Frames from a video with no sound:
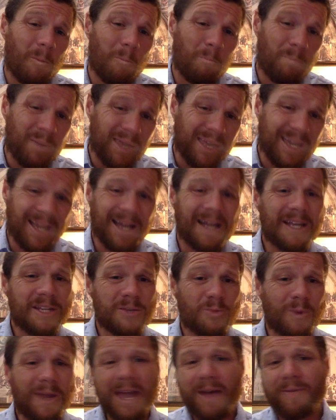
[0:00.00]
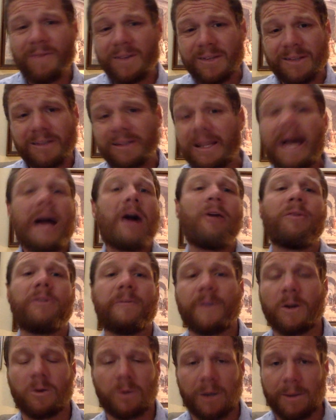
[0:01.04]
Because we haven't allowed the
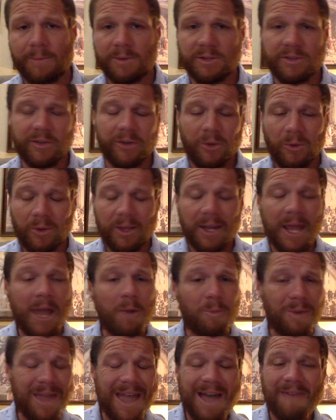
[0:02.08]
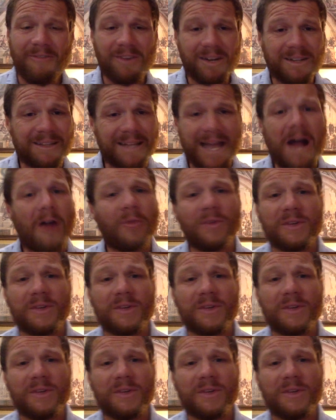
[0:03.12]
federal government to do it, and we haven't allowed